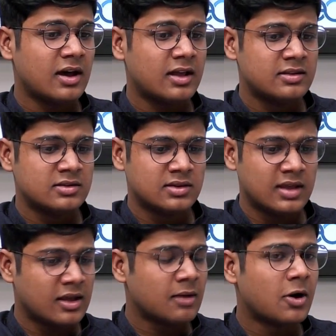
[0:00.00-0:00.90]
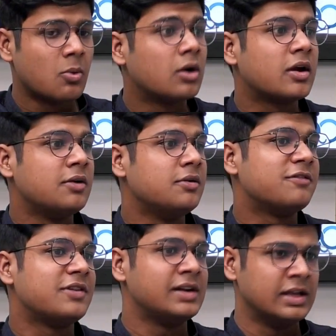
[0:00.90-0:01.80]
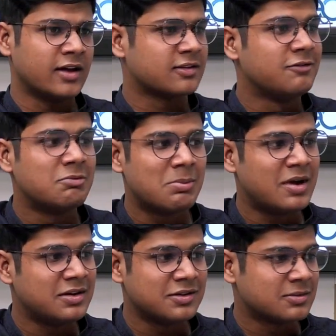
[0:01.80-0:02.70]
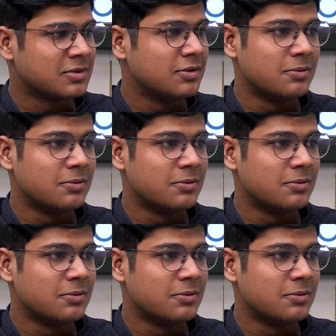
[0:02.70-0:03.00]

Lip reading: and then thinking about what can I do differently, asking from my mentors about what